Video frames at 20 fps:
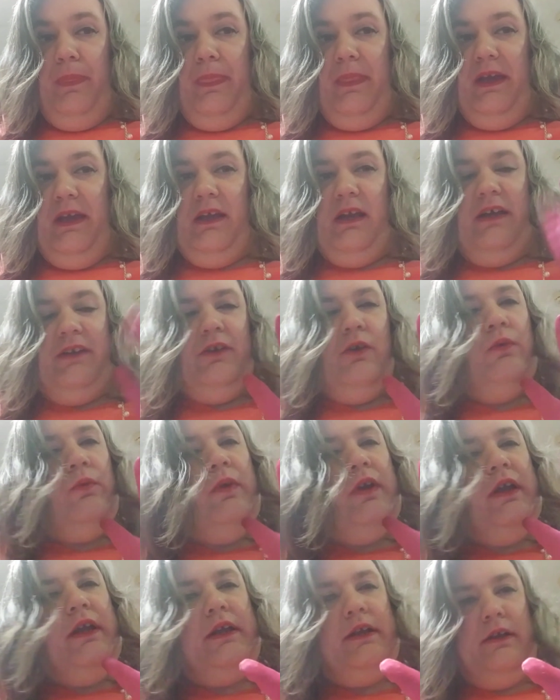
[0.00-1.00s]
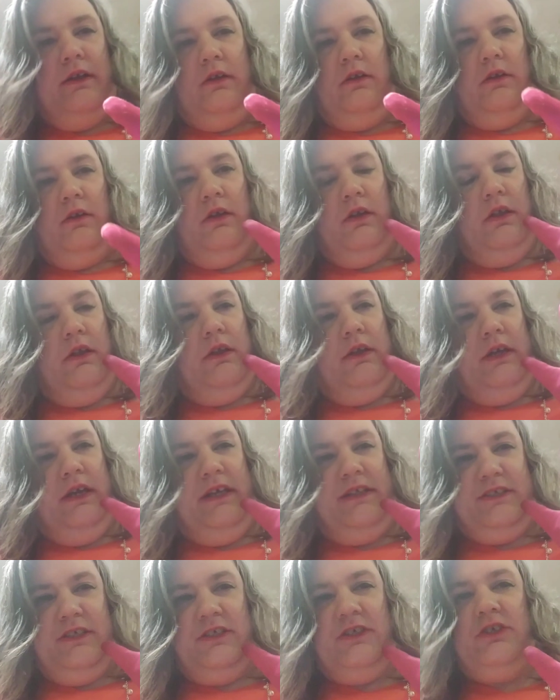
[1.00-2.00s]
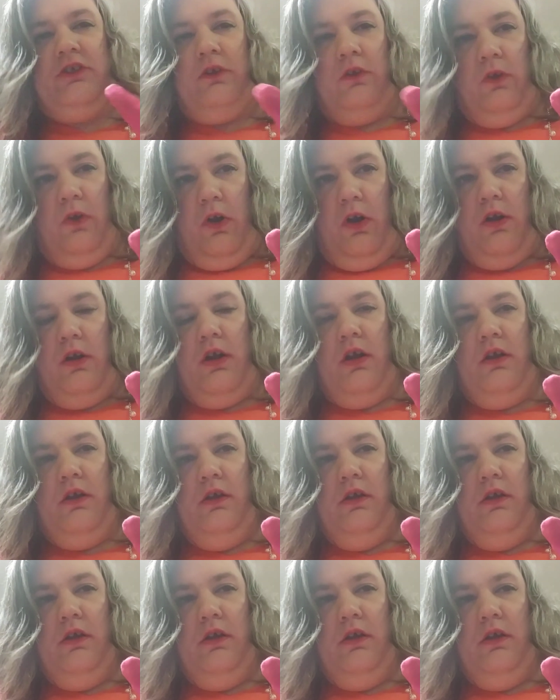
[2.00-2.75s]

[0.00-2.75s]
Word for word: And I don't want to hear it's a slur.